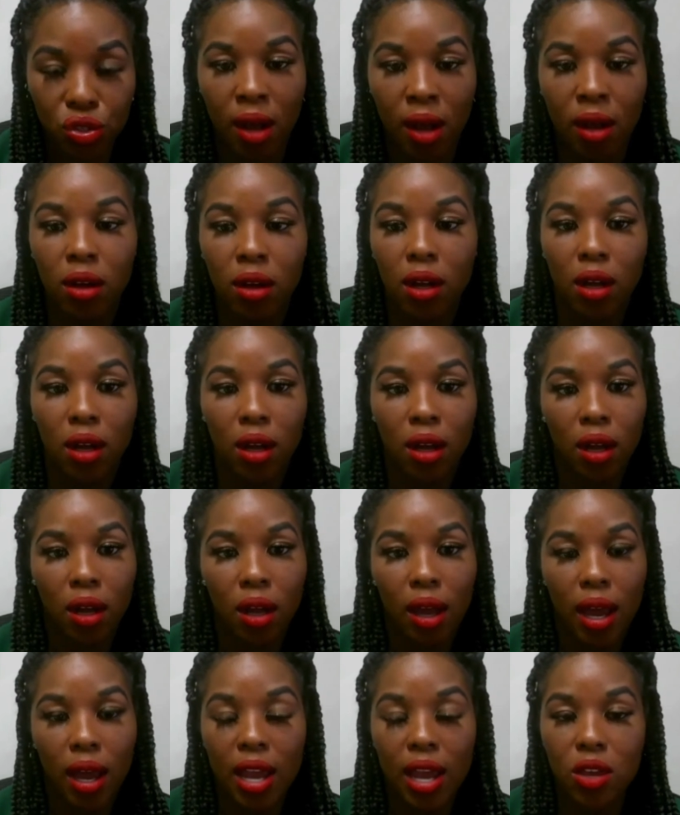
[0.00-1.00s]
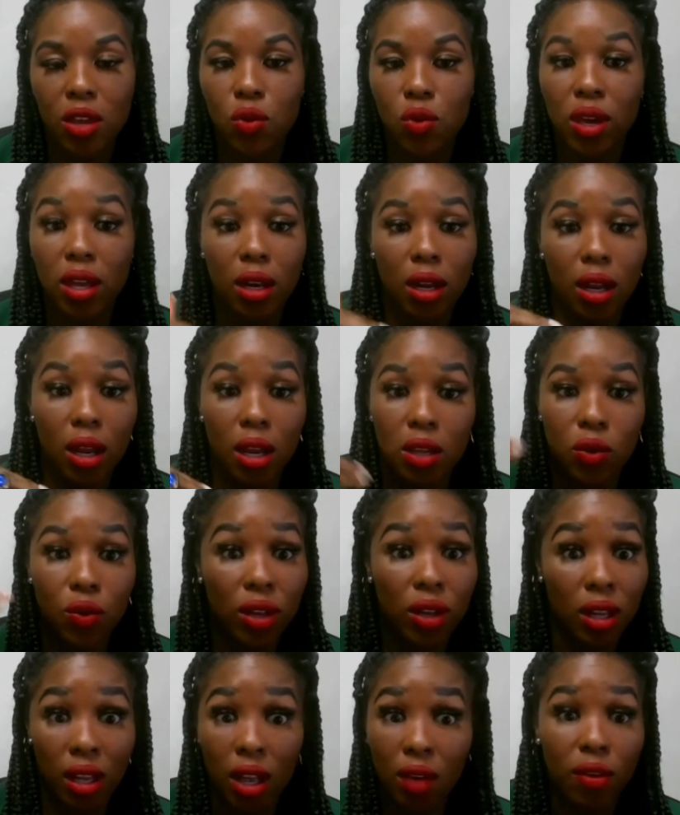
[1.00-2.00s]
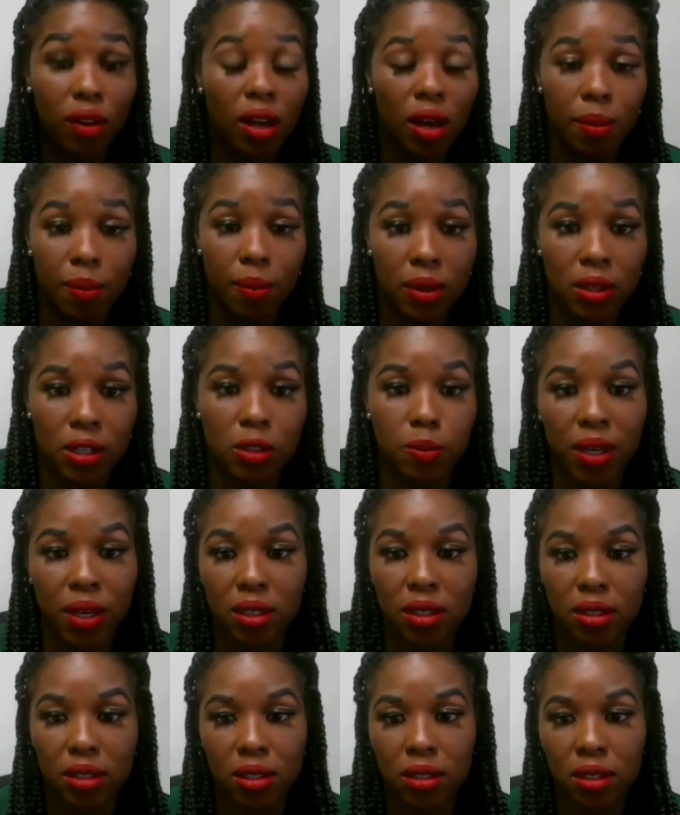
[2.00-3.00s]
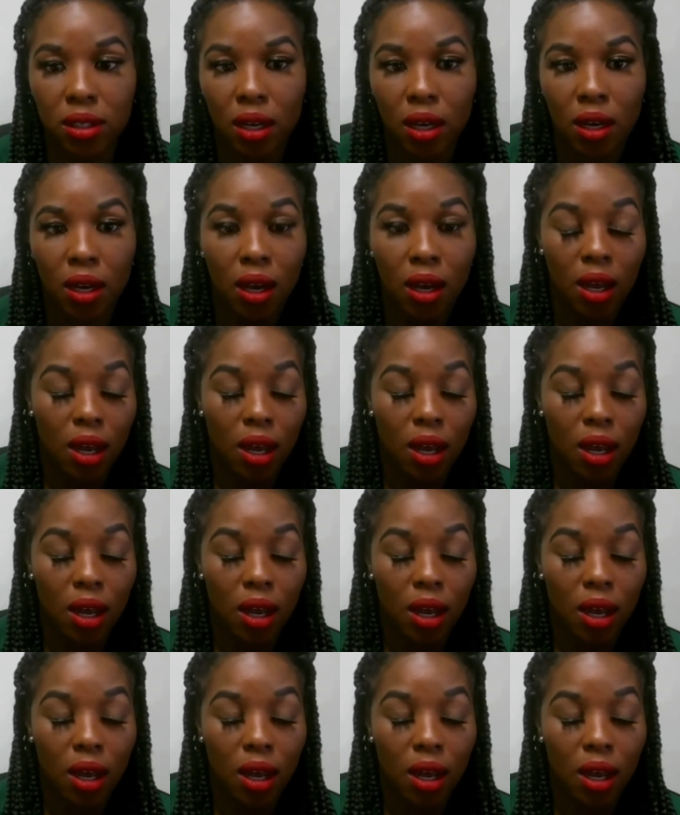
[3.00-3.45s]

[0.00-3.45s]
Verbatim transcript: you saw, and you can and you can level up in this business.